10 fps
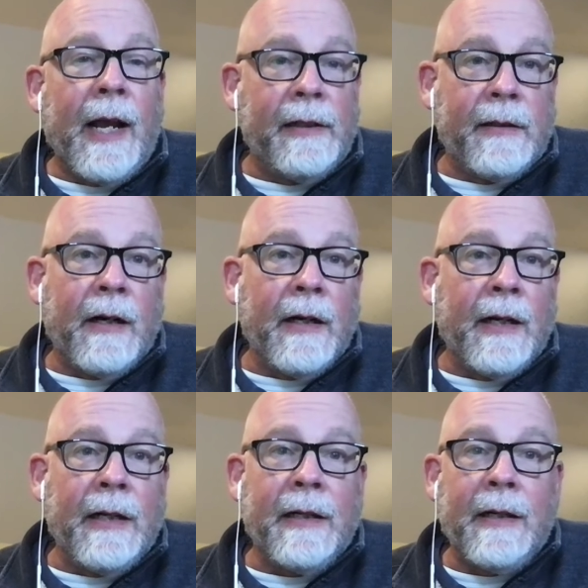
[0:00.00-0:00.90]
I started
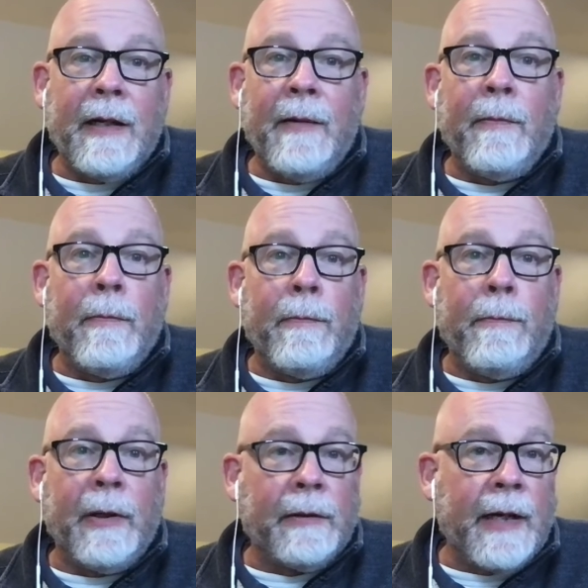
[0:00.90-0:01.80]
it and
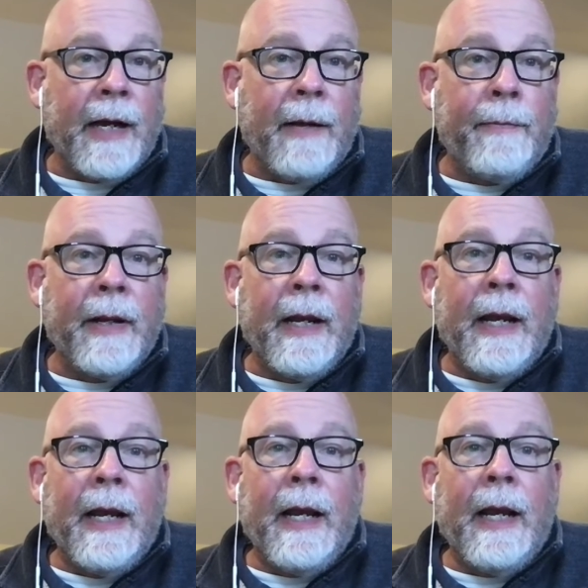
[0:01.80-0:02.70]
built it up
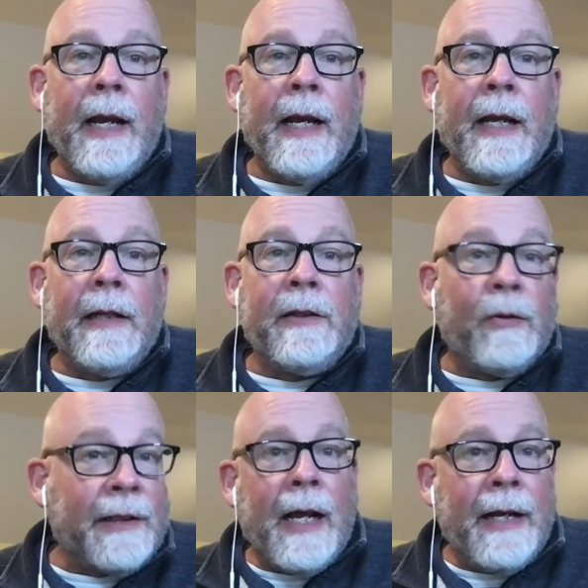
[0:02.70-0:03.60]
and
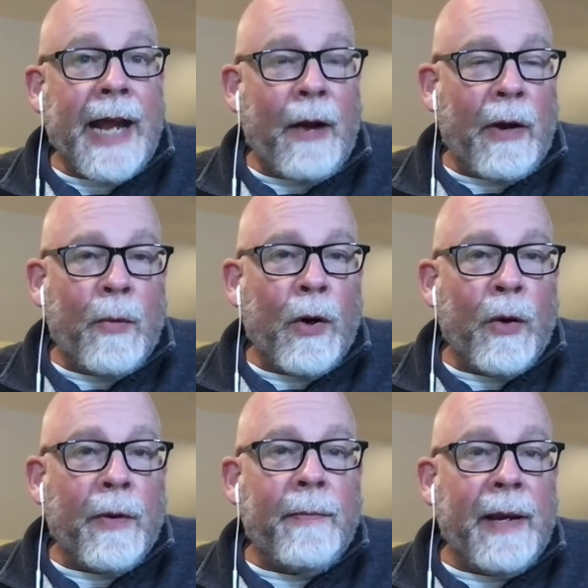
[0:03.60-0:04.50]
sold it. Now I work
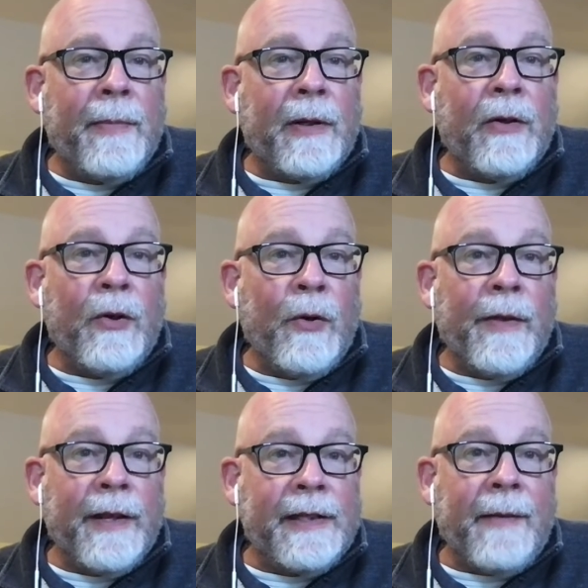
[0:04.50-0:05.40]
with people who do
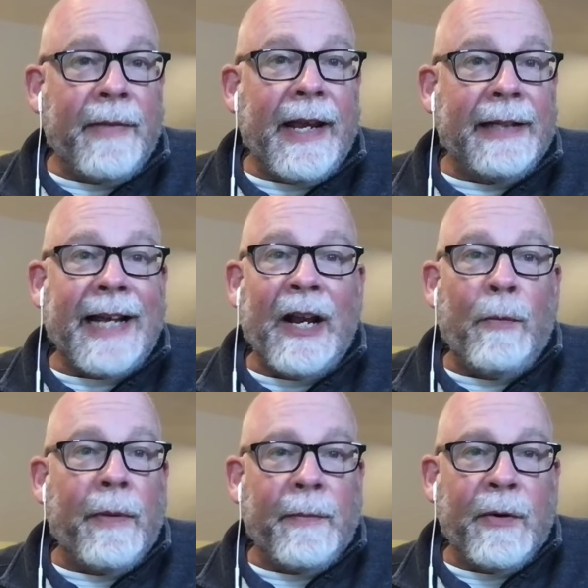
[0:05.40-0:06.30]
the same things. I
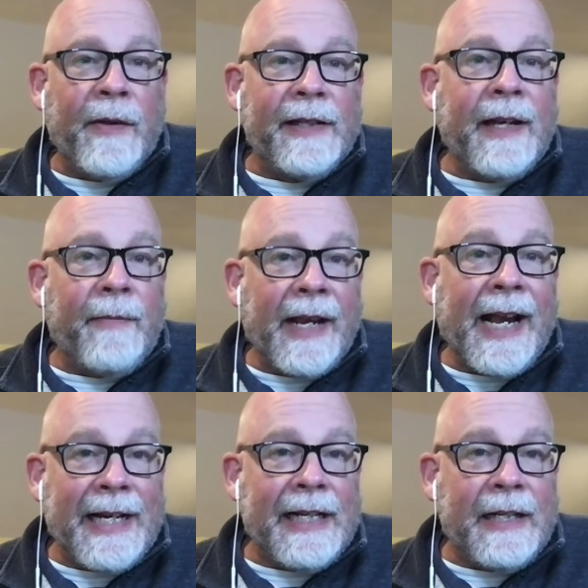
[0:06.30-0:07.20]
help them do the same thing
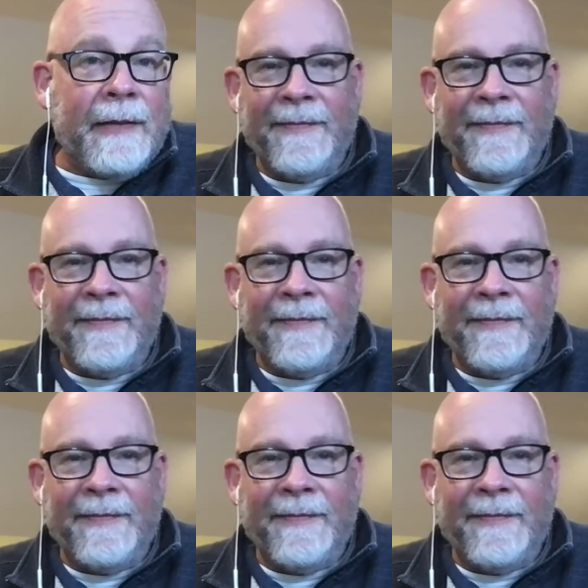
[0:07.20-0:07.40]
I did.